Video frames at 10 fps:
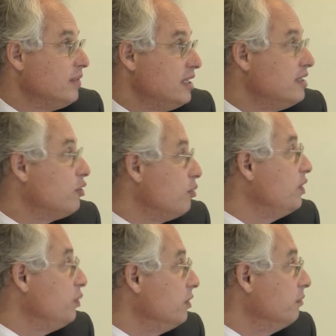It's your
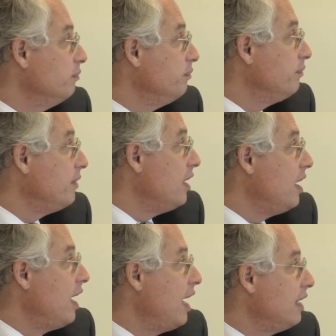computer.
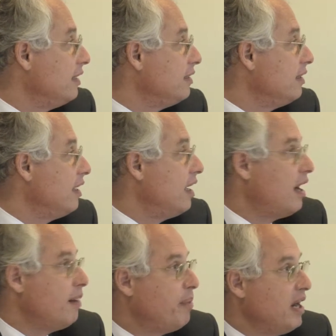And
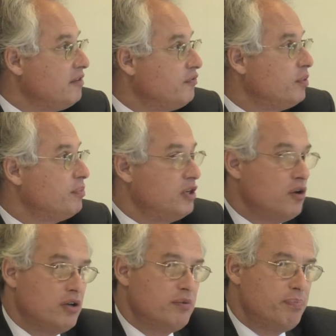apart from the
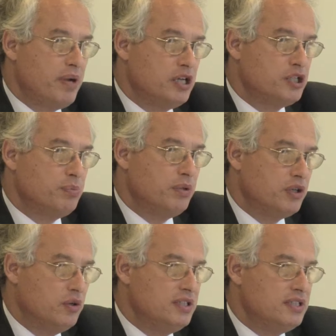non perishable
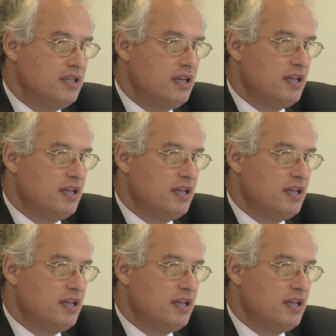goods,